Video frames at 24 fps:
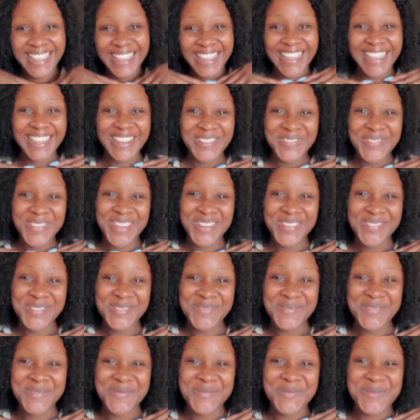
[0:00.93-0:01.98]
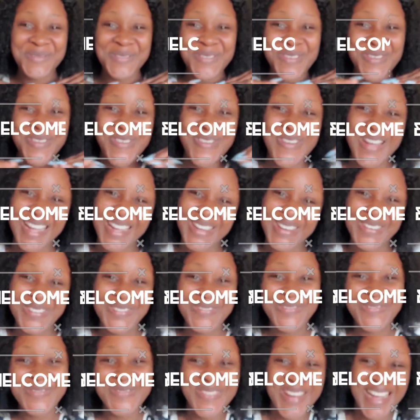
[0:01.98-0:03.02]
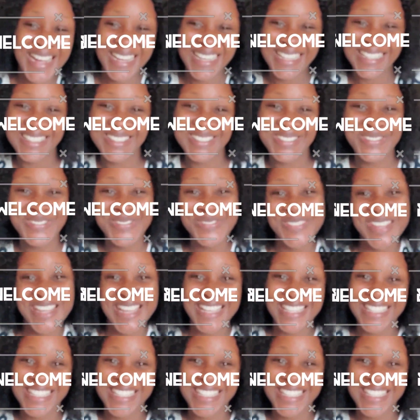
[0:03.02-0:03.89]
Hello beautiful people, welcome back to my